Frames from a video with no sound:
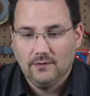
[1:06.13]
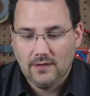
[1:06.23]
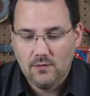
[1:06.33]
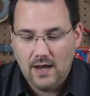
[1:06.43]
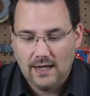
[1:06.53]

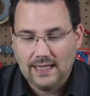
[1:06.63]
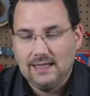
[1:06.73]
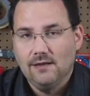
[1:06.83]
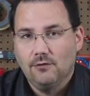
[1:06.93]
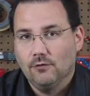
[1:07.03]
Say you had a
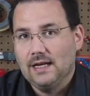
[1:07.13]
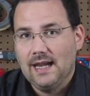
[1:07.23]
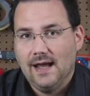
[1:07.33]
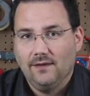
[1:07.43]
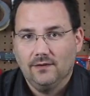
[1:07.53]

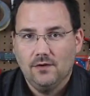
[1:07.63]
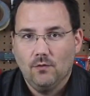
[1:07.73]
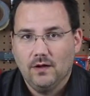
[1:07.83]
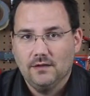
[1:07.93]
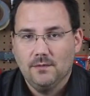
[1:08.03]
greenhouse and you
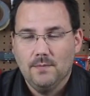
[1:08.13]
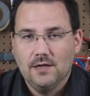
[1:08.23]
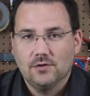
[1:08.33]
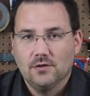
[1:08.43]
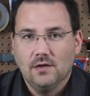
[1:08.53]
wanted to
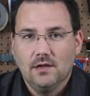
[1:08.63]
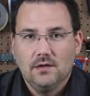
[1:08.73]
measure